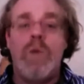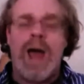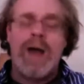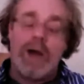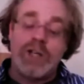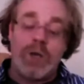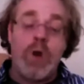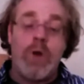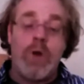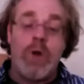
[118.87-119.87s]
I actually
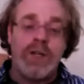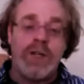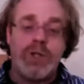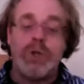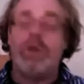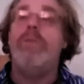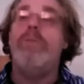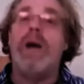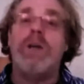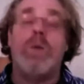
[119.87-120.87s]
don't know if they're in
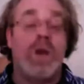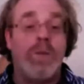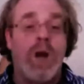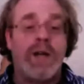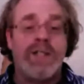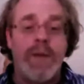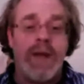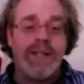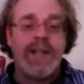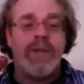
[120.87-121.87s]
Tapachula, but one of the products
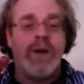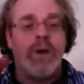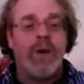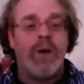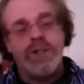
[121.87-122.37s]
they make is down there, which